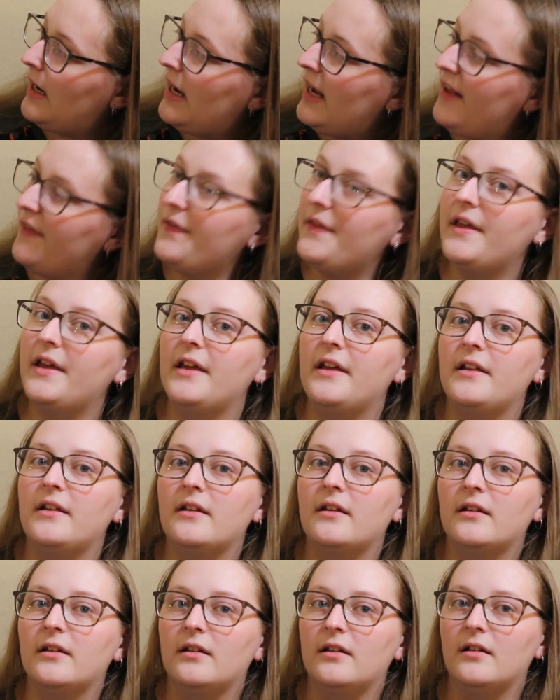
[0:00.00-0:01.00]
and
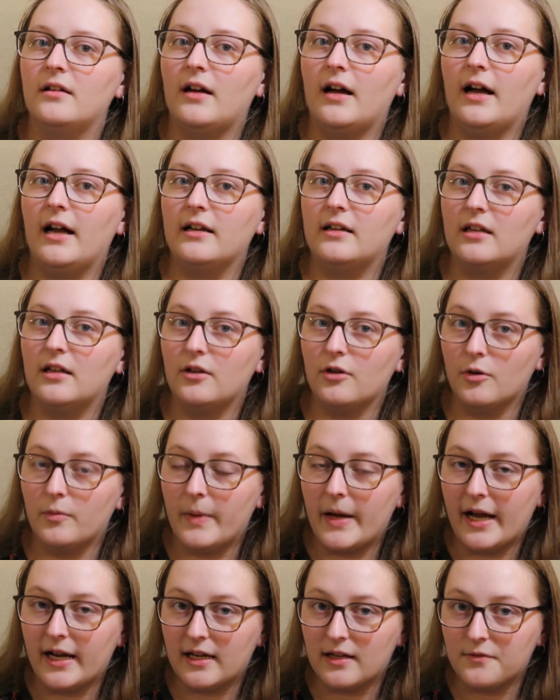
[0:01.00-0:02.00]
then I can go
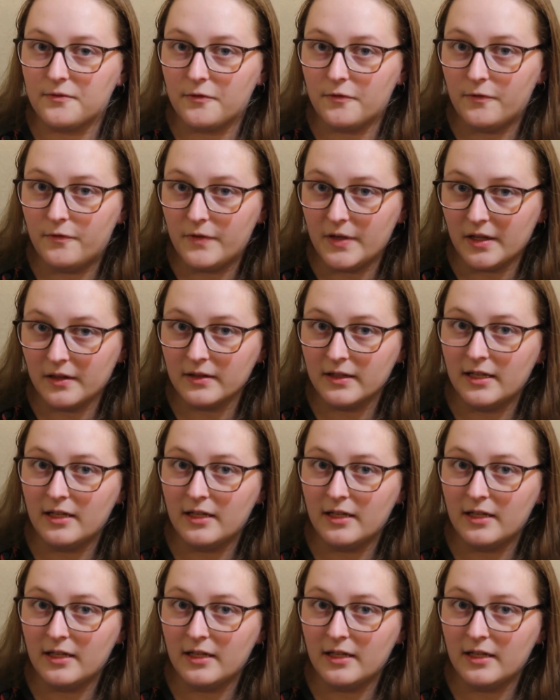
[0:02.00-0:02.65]
back and fill